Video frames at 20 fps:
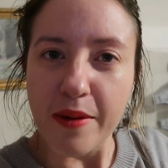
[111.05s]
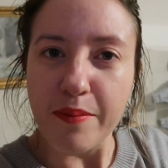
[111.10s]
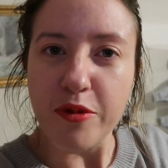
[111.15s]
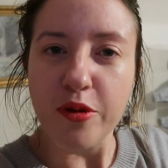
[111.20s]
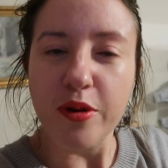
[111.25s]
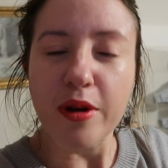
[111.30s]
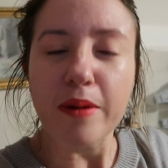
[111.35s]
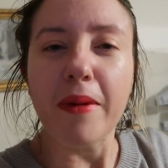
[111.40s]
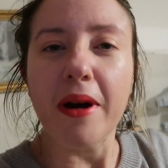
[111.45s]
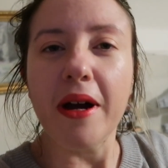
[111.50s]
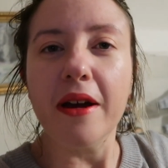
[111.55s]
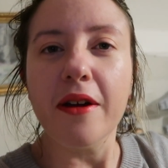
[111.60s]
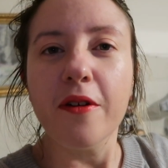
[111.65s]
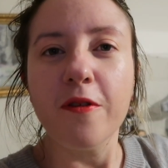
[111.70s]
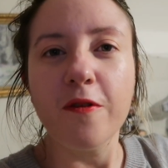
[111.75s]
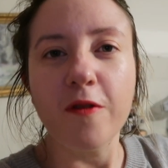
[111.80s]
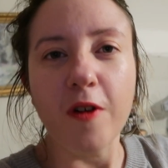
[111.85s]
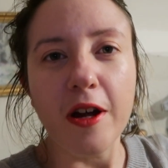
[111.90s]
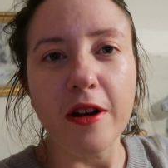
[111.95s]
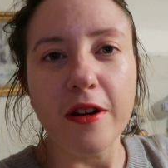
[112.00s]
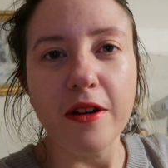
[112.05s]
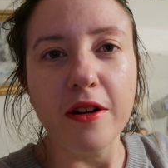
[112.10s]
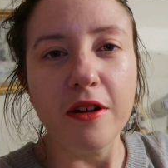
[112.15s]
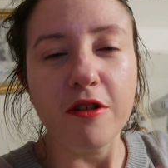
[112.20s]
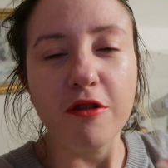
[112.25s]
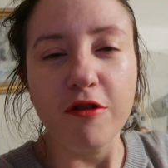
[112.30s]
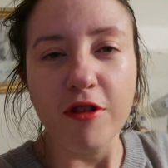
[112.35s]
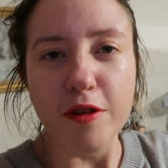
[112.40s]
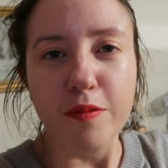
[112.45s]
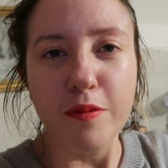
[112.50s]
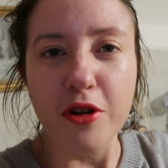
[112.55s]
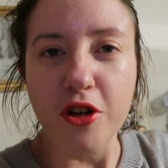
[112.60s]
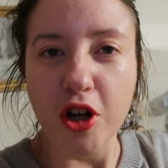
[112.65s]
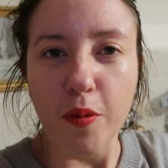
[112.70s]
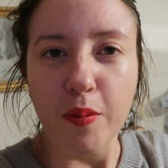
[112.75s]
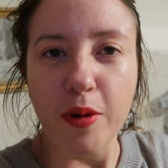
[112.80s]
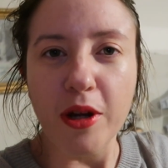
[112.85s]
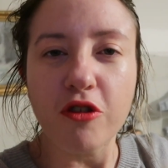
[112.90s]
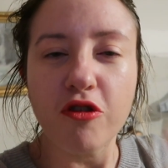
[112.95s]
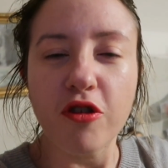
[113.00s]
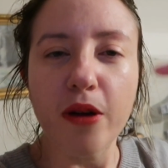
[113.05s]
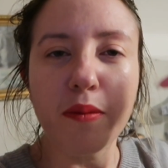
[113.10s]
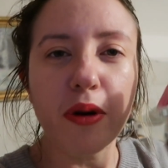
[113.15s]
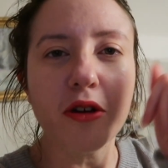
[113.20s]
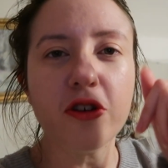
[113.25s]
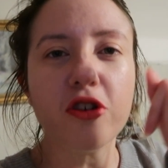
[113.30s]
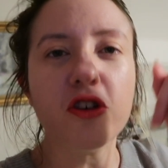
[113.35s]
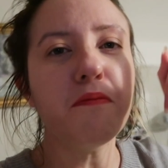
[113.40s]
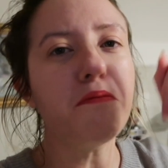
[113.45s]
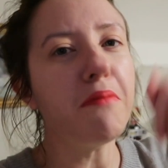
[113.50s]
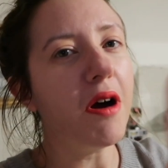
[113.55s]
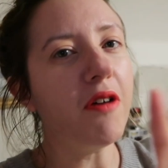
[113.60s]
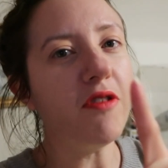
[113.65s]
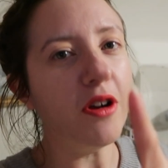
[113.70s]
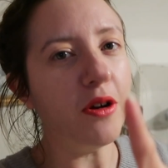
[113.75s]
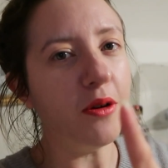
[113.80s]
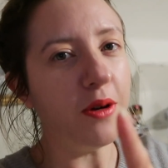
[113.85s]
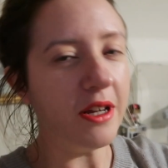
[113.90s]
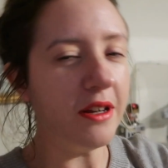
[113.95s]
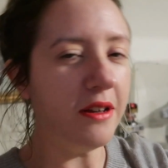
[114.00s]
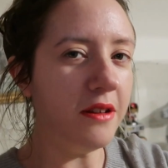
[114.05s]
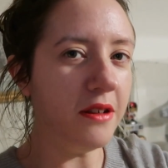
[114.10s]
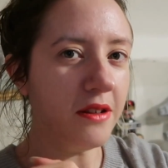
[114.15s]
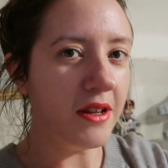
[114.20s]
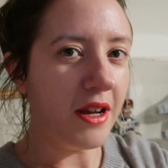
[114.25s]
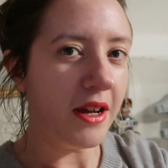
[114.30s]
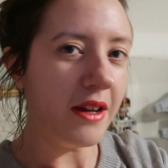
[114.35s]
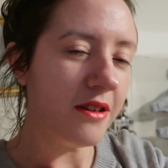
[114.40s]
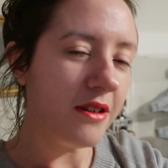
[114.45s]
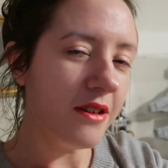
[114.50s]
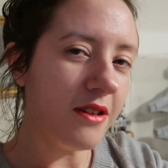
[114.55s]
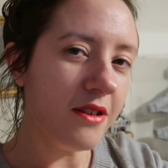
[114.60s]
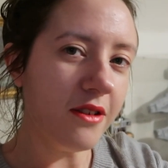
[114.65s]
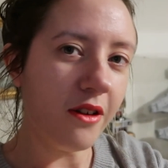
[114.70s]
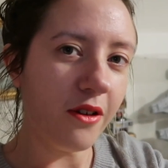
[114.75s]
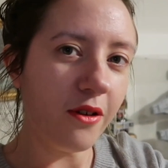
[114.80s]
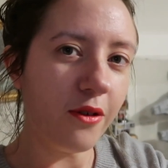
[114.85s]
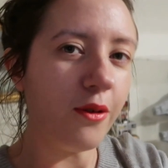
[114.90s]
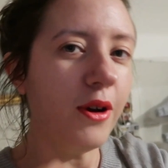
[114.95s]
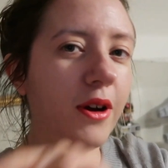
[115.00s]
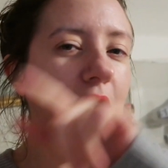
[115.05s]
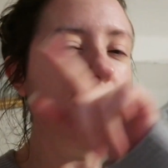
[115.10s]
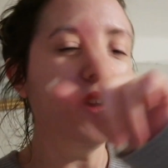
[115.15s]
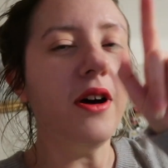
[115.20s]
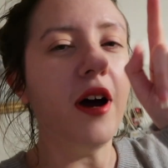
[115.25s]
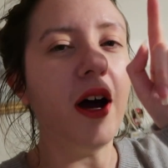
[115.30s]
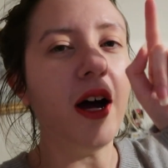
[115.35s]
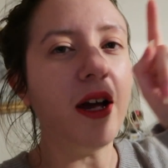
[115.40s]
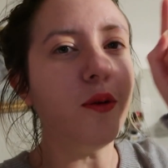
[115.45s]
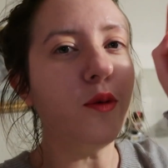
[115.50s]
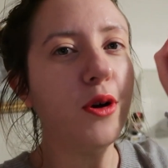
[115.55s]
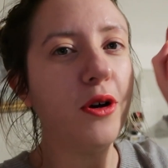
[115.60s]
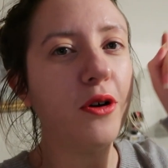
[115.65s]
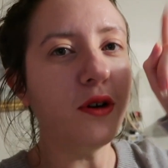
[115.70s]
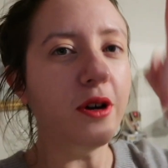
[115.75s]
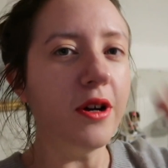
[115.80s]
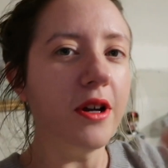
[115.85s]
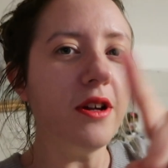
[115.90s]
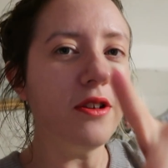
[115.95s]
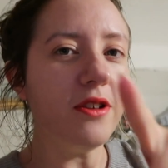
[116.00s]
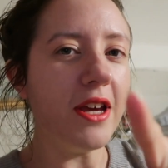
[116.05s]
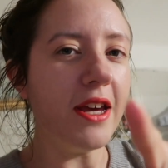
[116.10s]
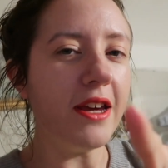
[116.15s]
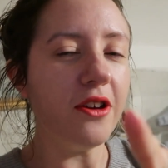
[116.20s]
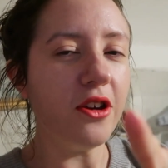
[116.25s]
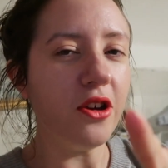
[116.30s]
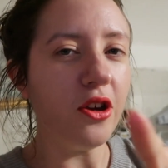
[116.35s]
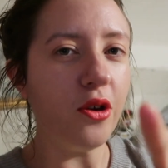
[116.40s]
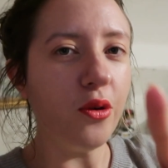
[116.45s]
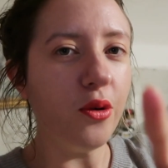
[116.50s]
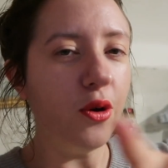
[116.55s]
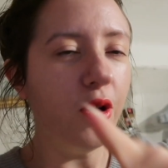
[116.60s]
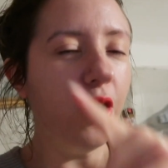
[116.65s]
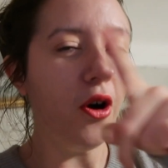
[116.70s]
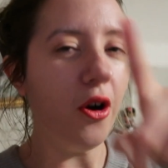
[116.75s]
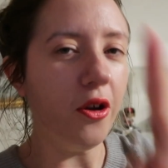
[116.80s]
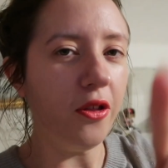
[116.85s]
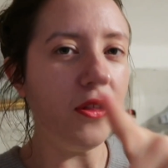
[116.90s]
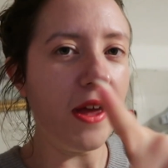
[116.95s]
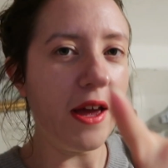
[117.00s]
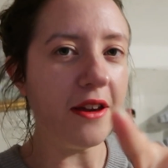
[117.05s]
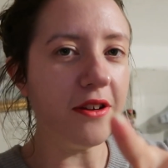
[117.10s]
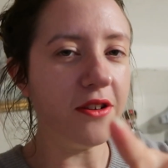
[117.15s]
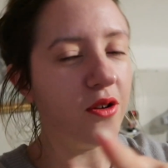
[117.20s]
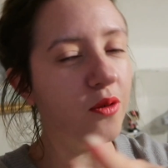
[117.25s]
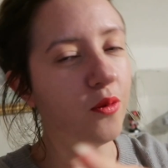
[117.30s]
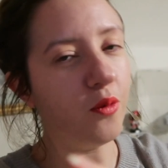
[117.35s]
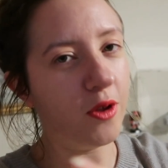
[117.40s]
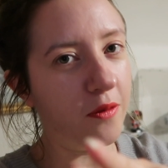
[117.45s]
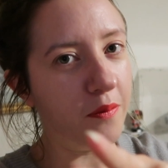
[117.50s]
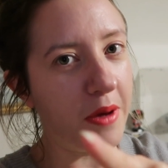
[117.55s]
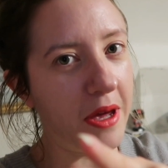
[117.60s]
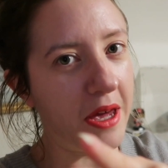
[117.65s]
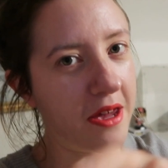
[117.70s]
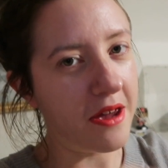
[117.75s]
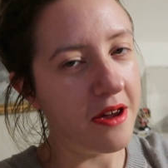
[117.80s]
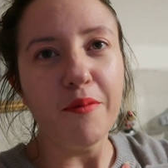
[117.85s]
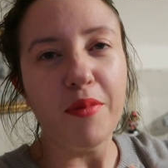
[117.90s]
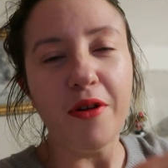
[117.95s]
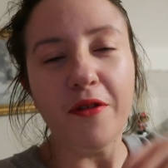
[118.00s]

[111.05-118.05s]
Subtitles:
I'm doing my fun Christmas shopping trip tomorrow instead, so I will take you on that with me.